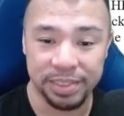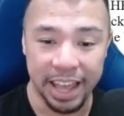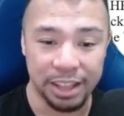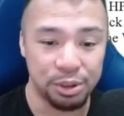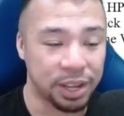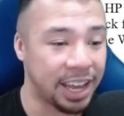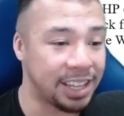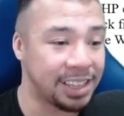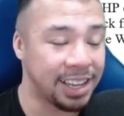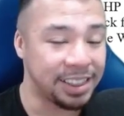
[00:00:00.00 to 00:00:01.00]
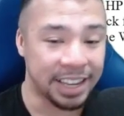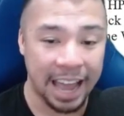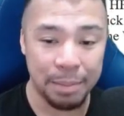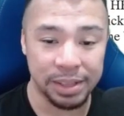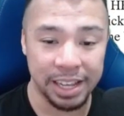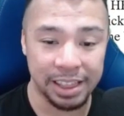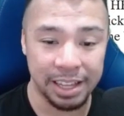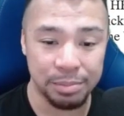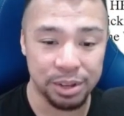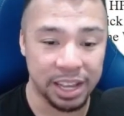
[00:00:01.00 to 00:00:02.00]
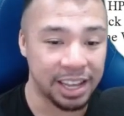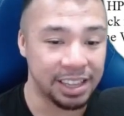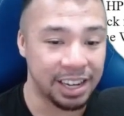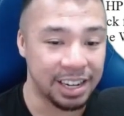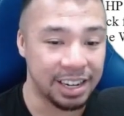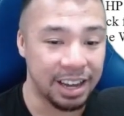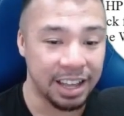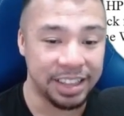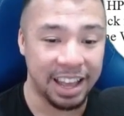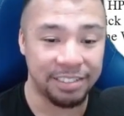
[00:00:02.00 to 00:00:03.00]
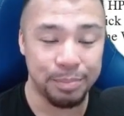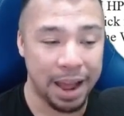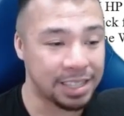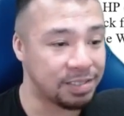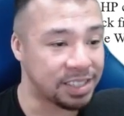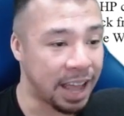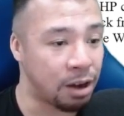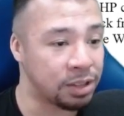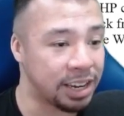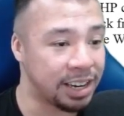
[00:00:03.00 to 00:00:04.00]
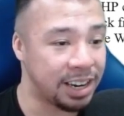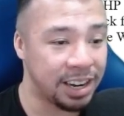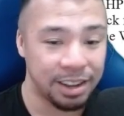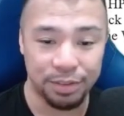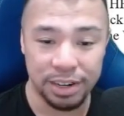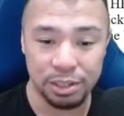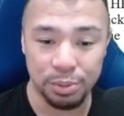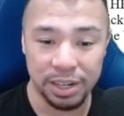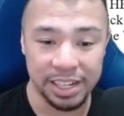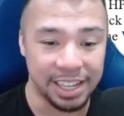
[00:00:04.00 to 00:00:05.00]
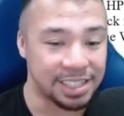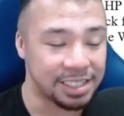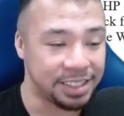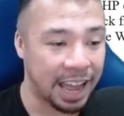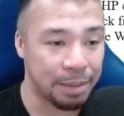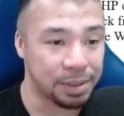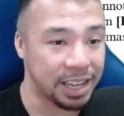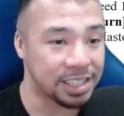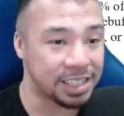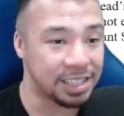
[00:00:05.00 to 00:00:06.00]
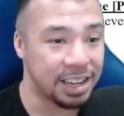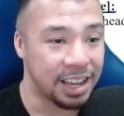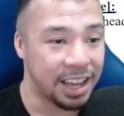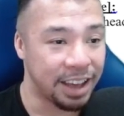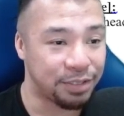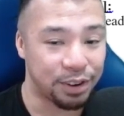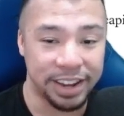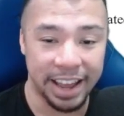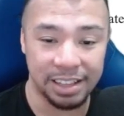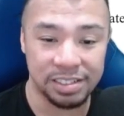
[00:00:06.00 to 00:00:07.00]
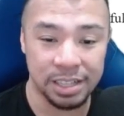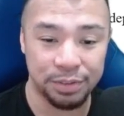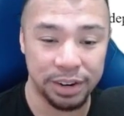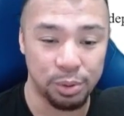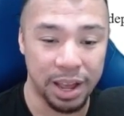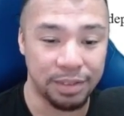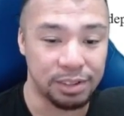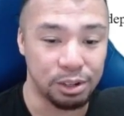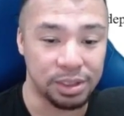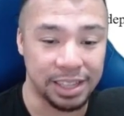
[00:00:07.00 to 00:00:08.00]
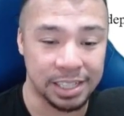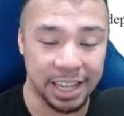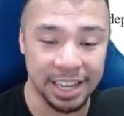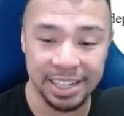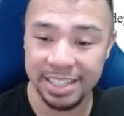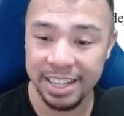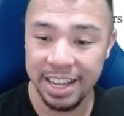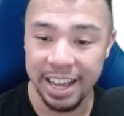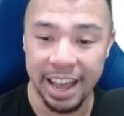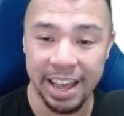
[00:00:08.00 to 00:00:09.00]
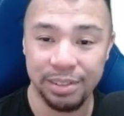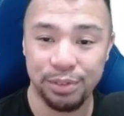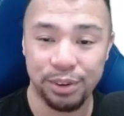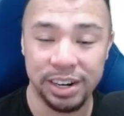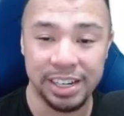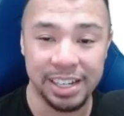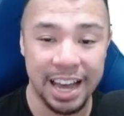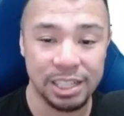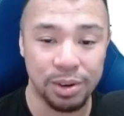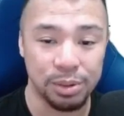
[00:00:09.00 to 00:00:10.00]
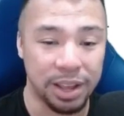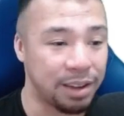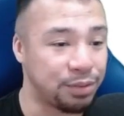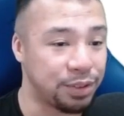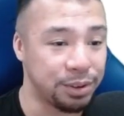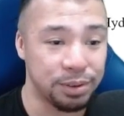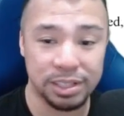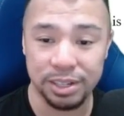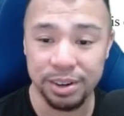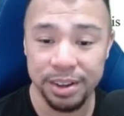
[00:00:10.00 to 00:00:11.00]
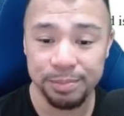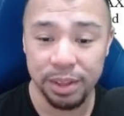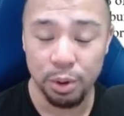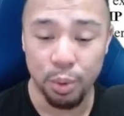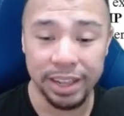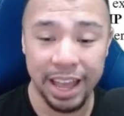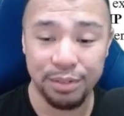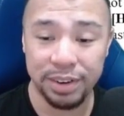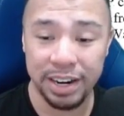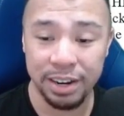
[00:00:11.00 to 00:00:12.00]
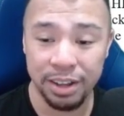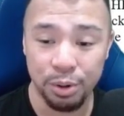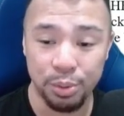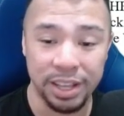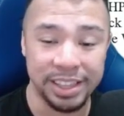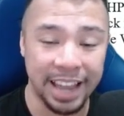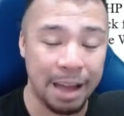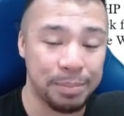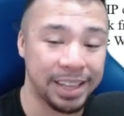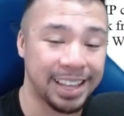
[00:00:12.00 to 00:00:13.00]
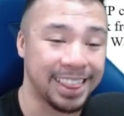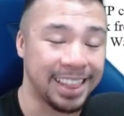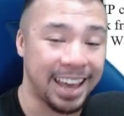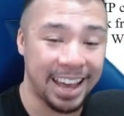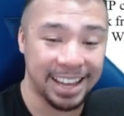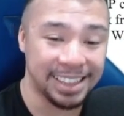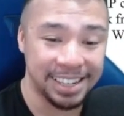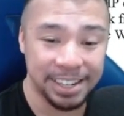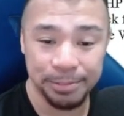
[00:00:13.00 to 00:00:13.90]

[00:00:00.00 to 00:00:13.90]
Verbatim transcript: and you can decapitate them. You can uh they have passives down here. First one is decapitation. For the Head of Suffering, we have Loot the Scales. And for the last one, we have Fugue. So whenever we decapitate the head,